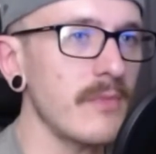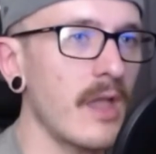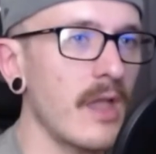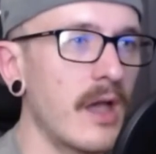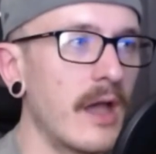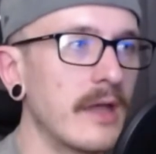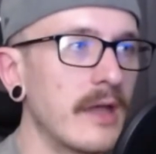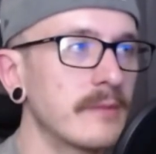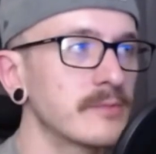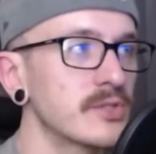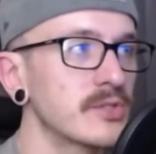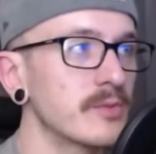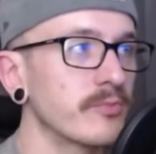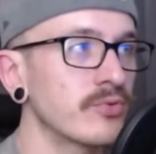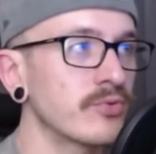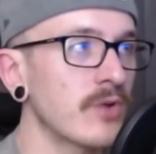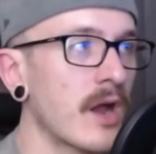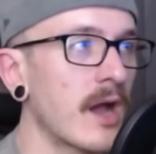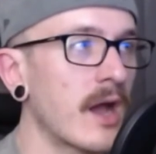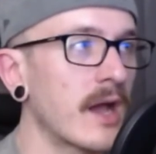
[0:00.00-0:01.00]
I am
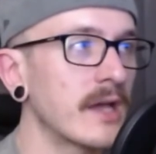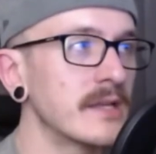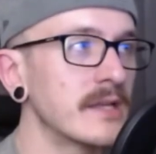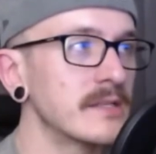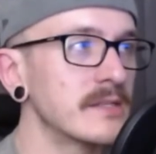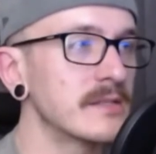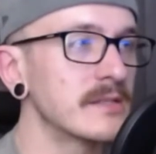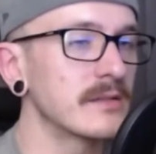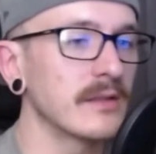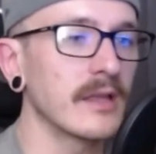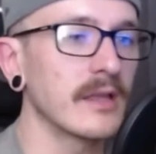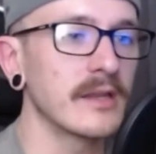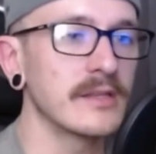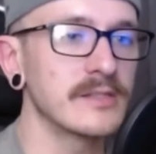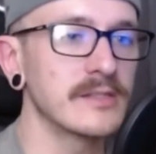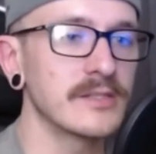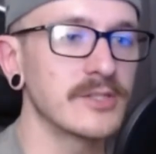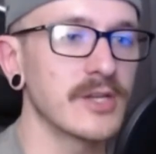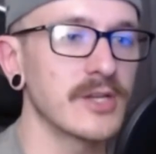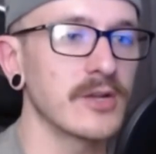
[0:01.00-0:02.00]
surprised,
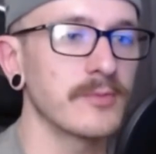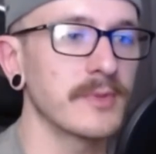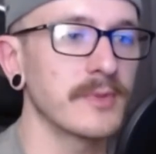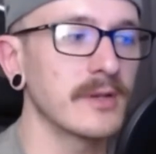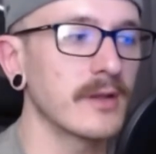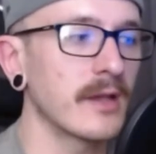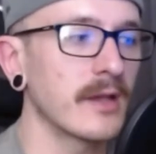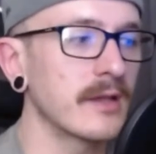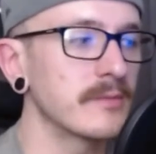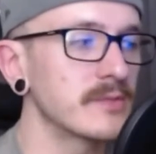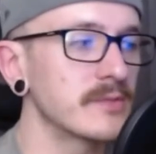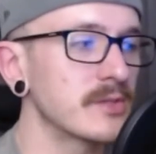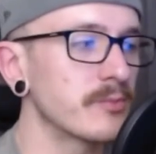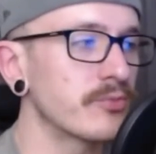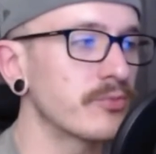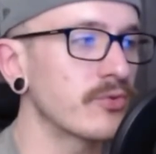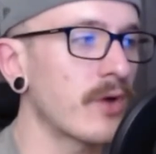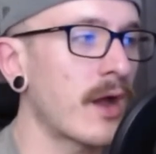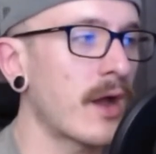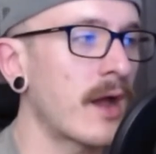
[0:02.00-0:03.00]
ladies and gentlemen. I am
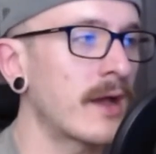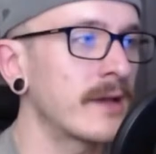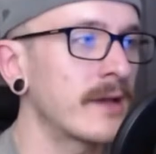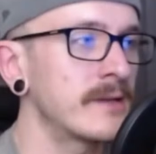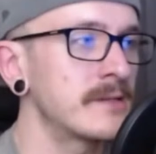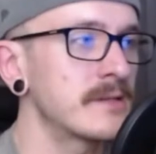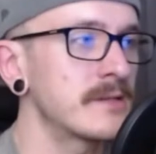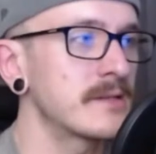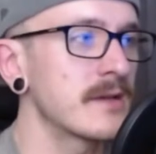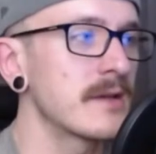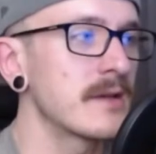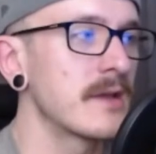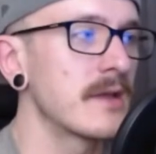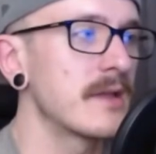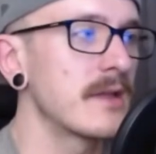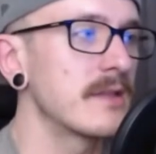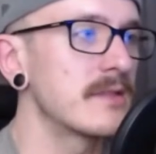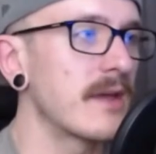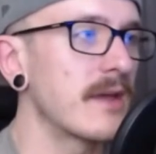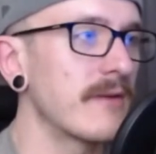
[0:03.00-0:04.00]
surprised
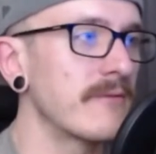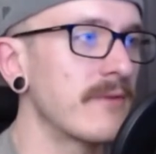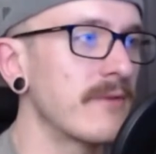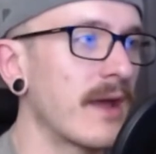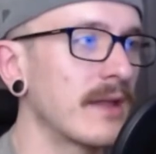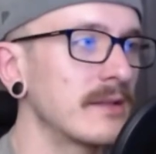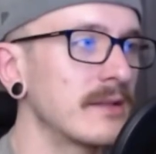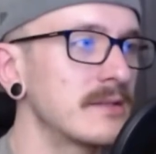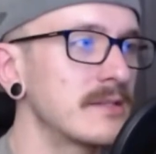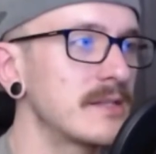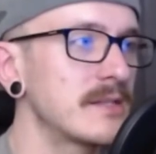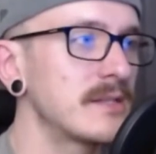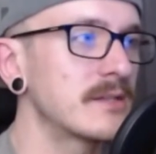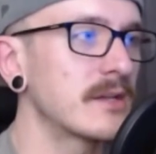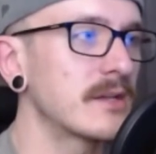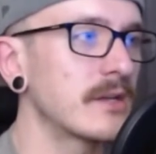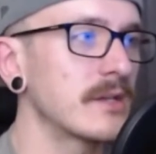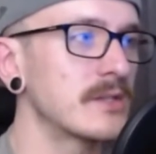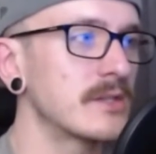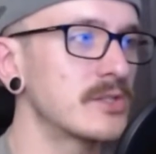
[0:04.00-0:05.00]
that
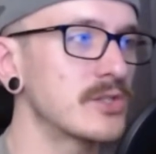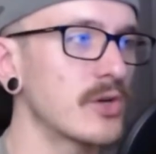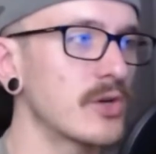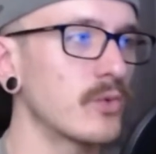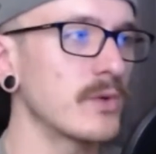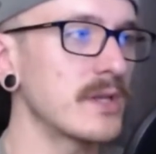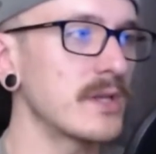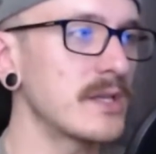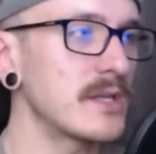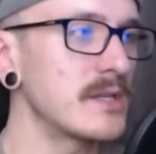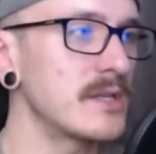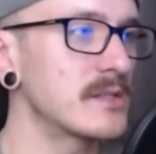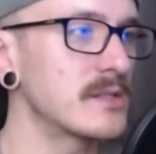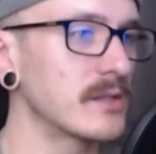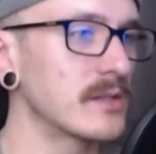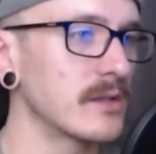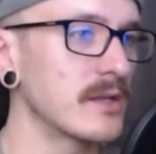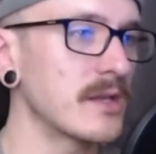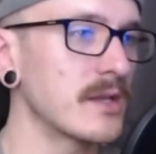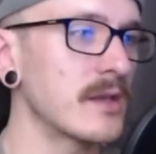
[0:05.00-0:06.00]
Valentina is so
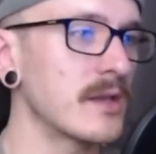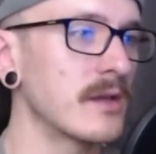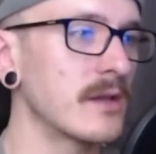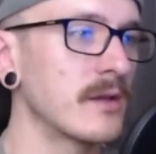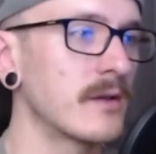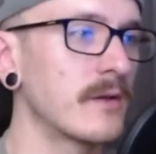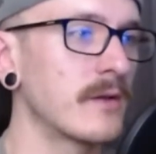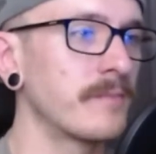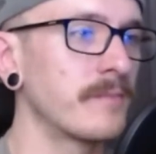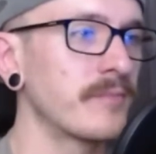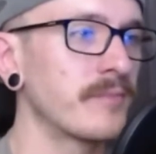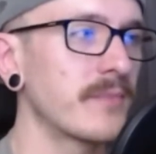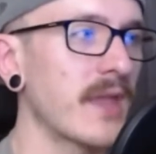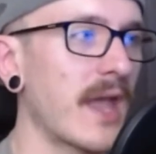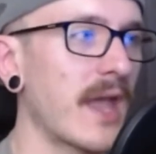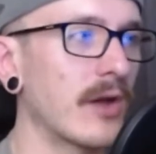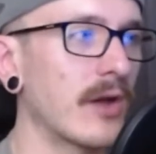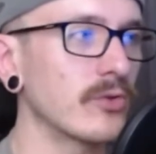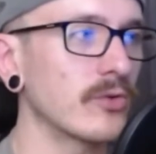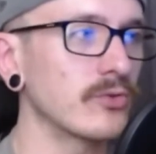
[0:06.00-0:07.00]
easily
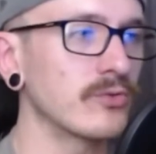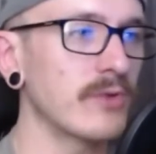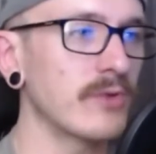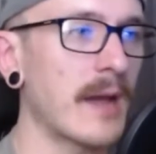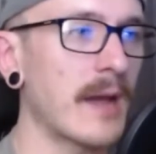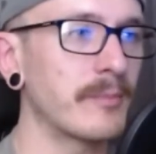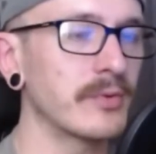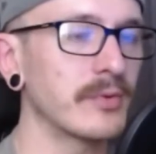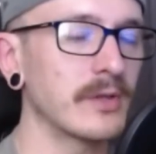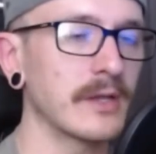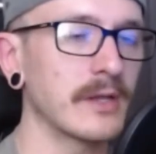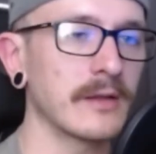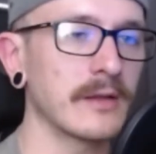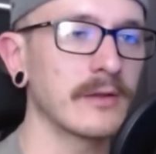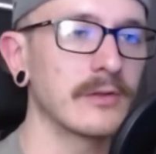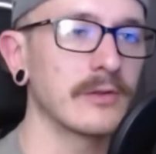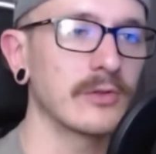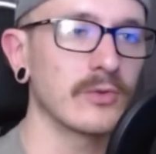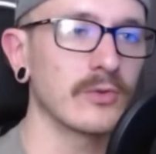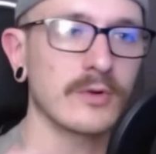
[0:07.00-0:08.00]
out-grappling
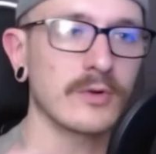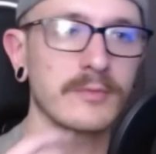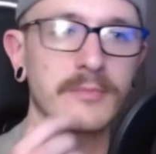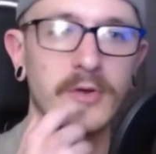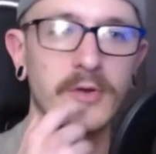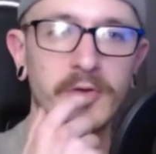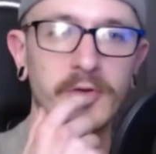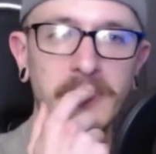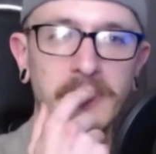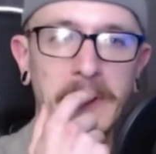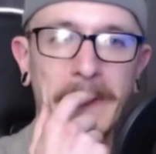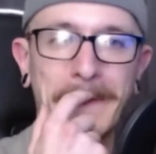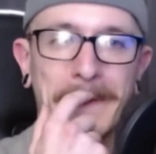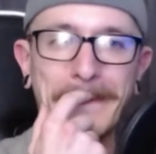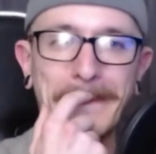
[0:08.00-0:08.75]
Lauren Murphy.